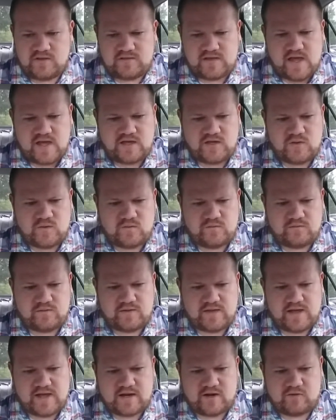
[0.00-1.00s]
Thank you
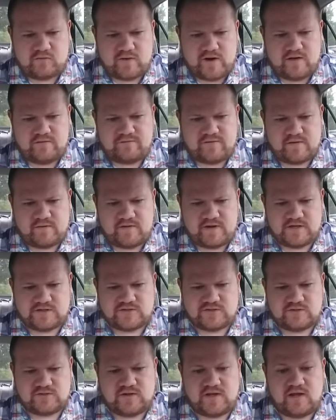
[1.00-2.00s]
for that great
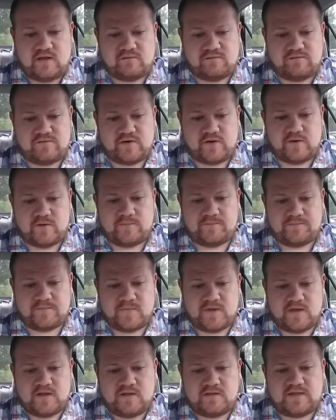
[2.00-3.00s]
foundational info
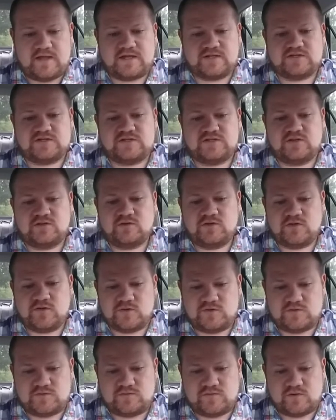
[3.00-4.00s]
that is still
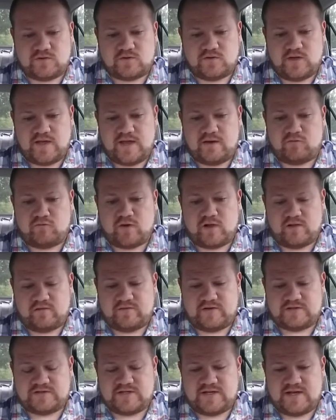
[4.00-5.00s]
useful and
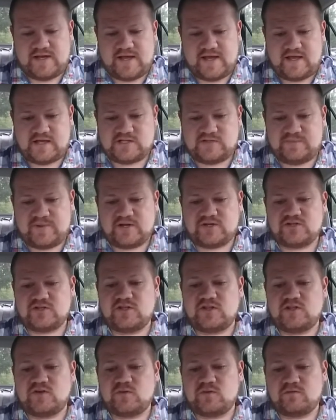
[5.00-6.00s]
relevant today, especially
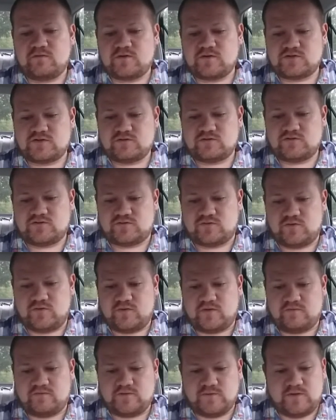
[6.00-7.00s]
the universal
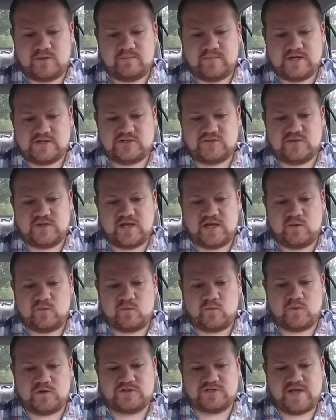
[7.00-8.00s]
truth of doing the best you can
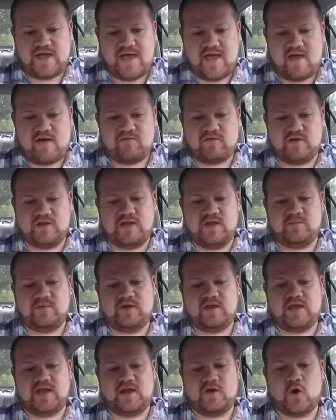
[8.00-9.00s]
with what you have and
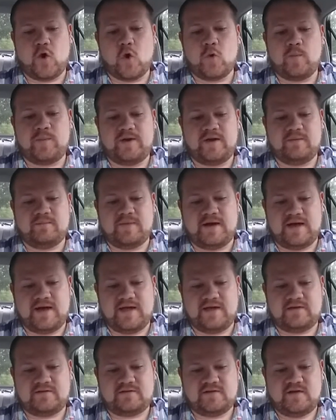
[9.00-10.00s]
keeping an open
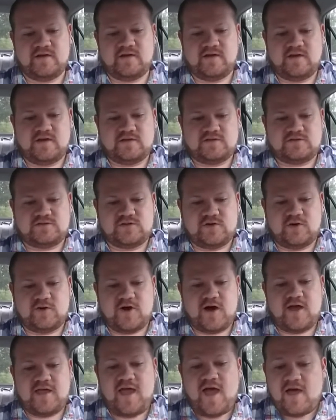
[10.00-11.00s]
mind.
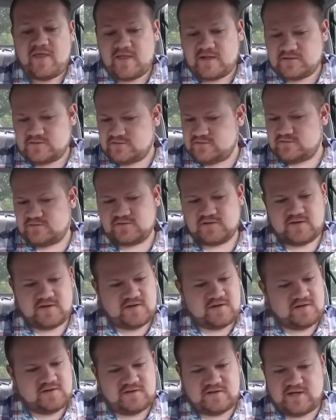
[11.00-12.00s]
So uh, yeah, that's
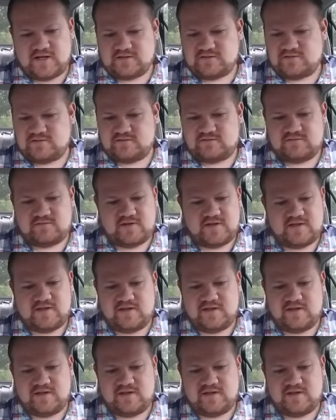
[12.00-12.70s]
that's